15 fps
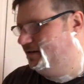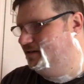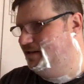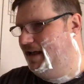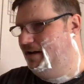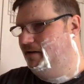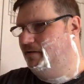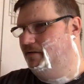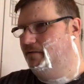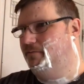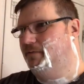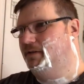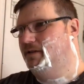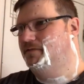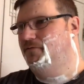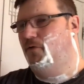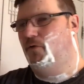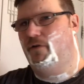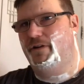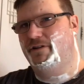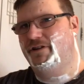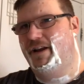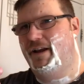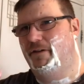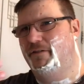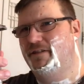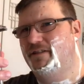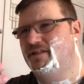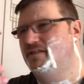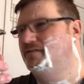said, with this 4-inch
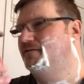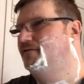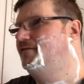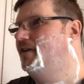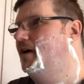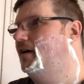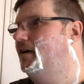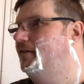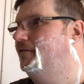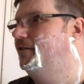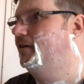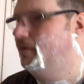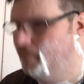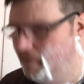handle, this is very, very